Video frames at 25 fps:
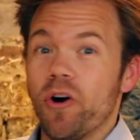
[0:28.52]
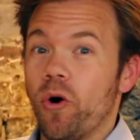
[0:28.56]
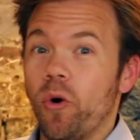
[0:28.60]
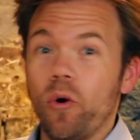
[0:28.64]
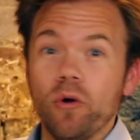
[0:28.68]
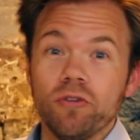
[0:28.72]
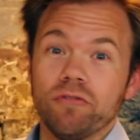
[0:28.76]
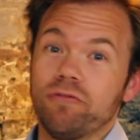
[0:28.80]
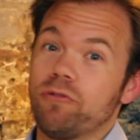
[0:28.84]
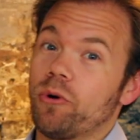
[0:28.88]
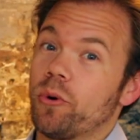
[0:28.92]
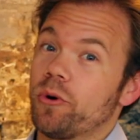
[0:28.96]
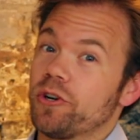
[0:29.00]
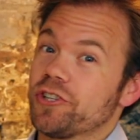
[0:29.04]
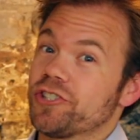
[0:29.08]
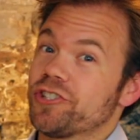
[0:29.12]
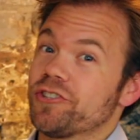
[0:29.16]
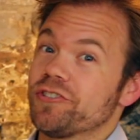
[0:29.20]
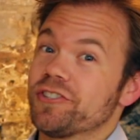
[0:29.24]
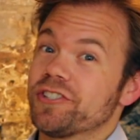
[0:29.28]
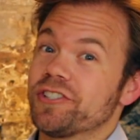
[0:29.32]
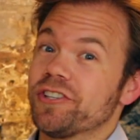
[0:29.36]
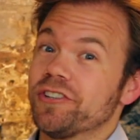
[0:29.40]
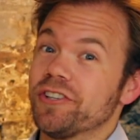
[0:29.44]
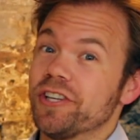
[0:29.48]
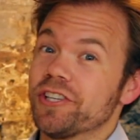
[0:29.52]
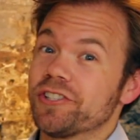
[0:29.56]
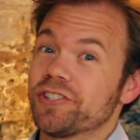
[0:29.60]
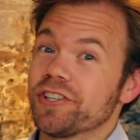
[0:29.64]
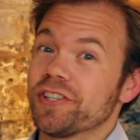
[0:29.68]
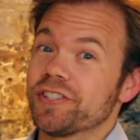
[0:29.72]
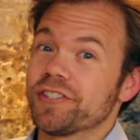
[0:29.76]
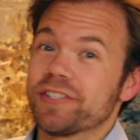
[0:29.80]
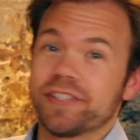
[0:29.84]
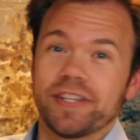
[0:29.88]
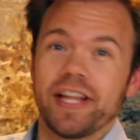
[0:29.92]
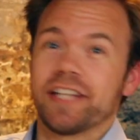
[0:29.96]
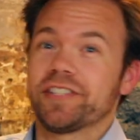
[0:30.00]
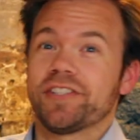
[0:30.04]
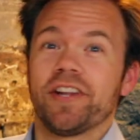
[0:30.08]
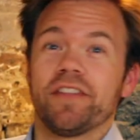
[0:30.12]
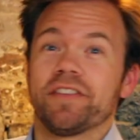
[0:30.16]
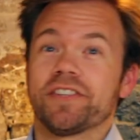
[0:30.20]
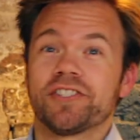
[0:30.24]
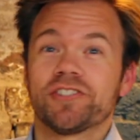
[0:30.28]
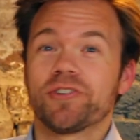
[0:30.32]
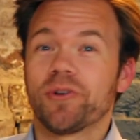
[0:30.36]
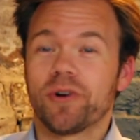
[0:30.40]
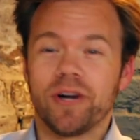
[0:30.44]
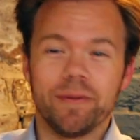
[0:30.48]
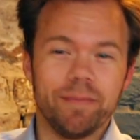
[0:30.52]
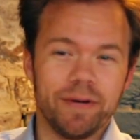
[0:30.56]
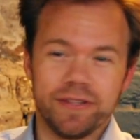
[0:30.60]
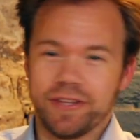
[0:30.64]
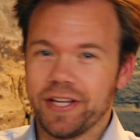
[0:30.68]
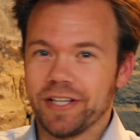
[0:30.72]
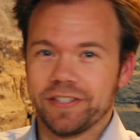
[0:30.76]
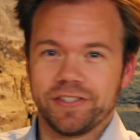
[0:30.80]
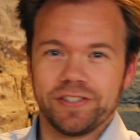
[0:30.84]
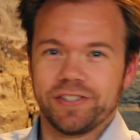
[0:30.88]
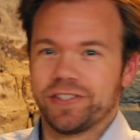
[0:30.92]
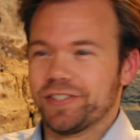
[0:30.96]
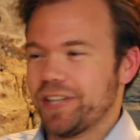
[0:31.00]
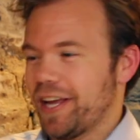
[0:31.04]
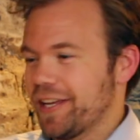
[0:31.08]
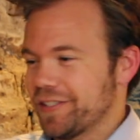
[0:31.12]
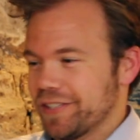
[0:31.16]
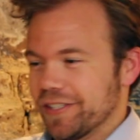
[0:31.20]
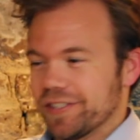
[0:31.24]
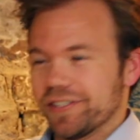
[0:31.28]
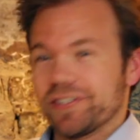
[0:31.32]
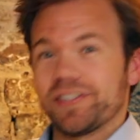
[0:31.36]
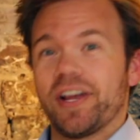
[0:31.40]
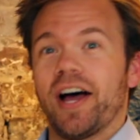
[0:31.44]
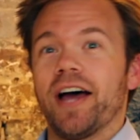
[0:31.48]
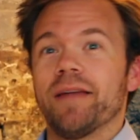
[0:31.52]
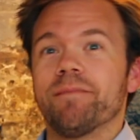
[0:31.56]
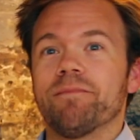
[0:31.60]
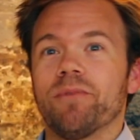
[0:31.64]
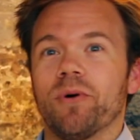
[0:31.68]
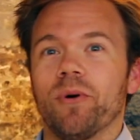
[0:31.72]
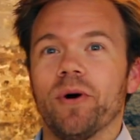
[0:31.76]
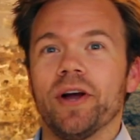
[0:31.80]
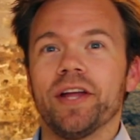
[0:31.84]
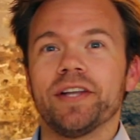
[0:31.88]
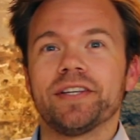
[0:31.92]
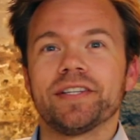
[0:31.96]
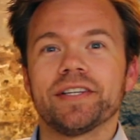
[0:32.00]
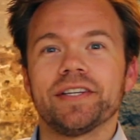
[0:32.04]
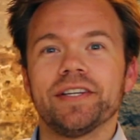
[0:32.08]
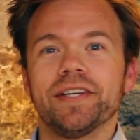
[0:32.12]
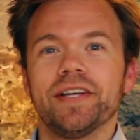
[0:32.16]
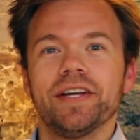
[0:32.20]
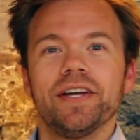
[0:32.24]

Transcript: Old Forester is delicious. That's not the story, but that's as a side point.